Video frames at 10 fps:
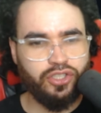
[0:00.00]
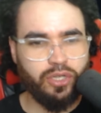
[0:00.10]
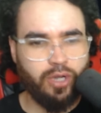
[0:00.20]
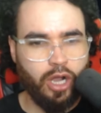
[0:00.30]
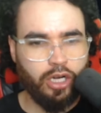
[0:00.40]
So
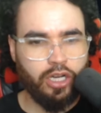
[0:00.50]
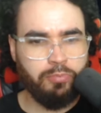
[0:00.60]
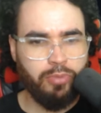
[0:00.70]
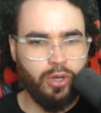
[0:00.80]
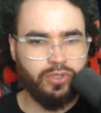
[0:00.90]
docker
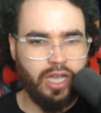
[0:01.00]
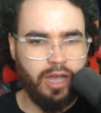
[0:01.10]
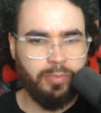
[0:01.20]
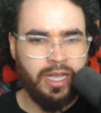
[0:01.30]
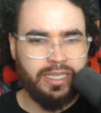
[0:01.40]
compose
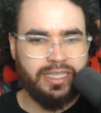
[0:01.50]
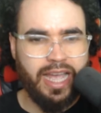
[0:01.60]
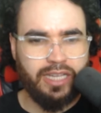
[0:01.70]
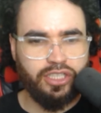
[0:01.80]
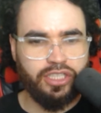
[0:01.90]
up
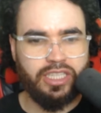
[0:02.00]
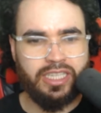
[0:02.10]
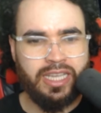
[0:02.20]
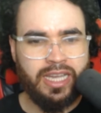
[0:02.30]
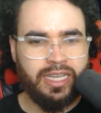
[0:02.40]
dash
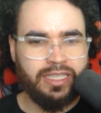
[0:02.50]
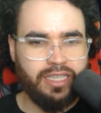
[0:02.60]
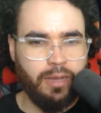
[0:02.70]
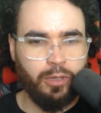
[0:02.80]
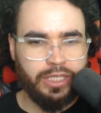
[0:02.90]
d
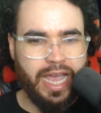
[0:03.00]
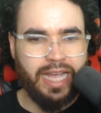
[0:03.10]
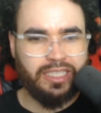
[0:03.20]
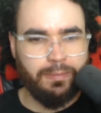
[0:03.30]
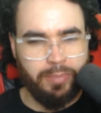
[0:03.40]
double
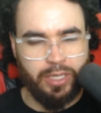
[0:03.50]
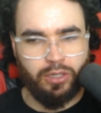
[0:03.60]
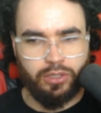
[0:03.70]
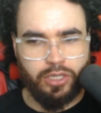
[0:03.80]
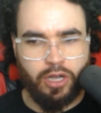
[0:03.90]
dash build.